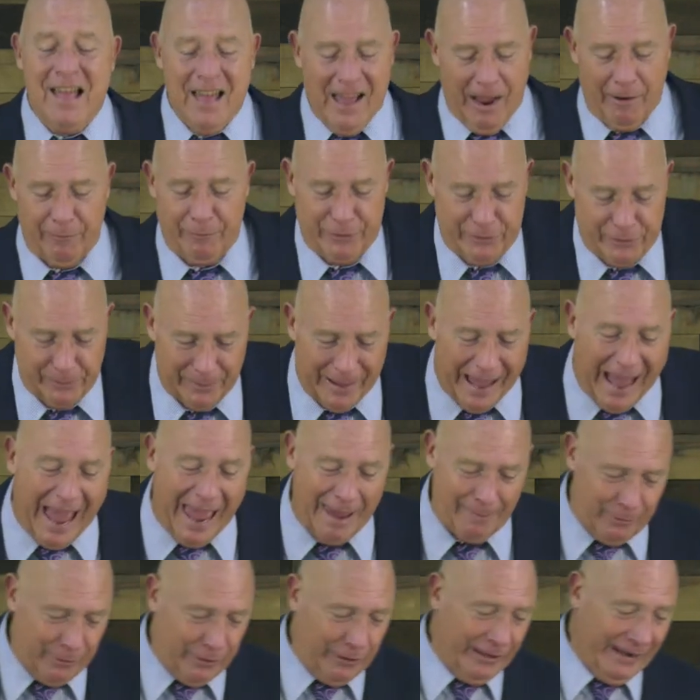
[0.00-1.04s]
I read the
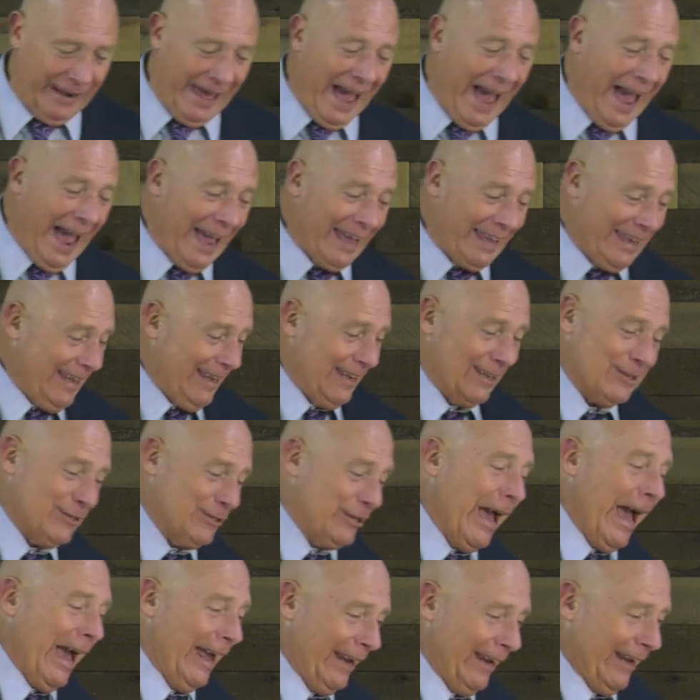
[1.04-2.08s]
Bible and I get
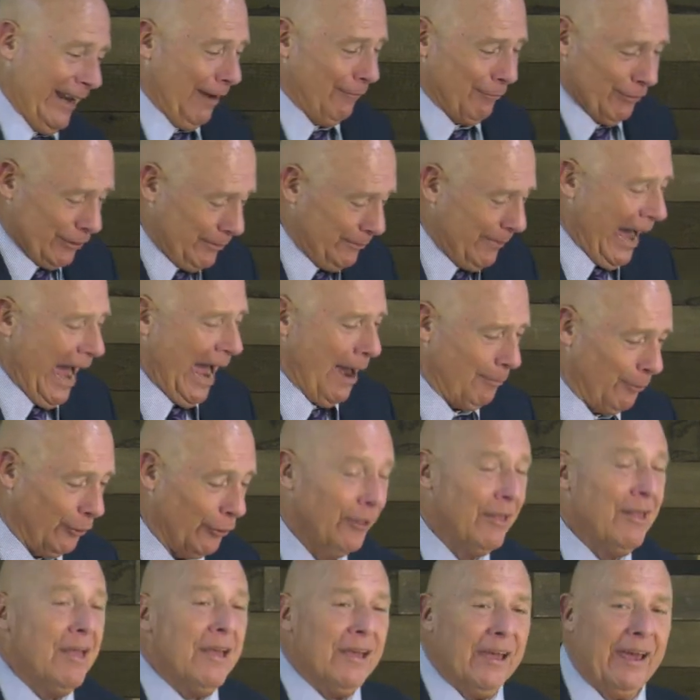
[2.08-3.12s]
excited. I read the
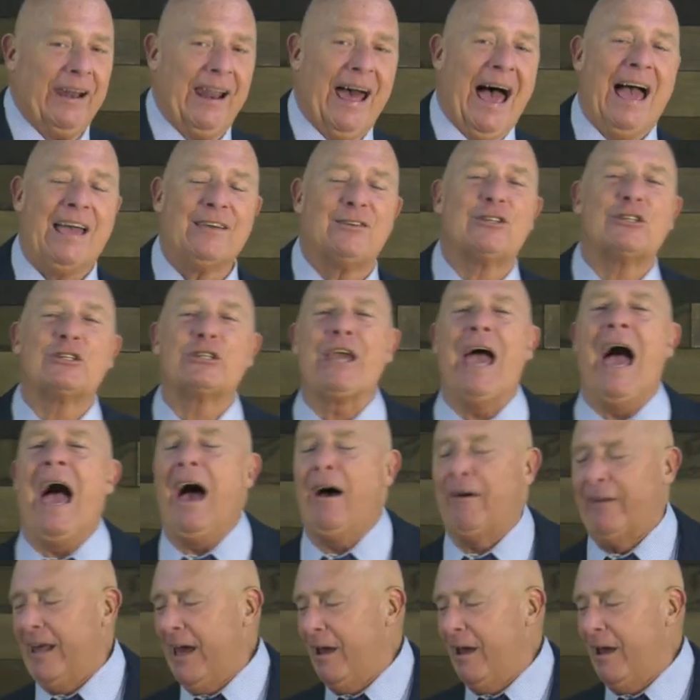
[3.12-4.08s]
Bible and I shout.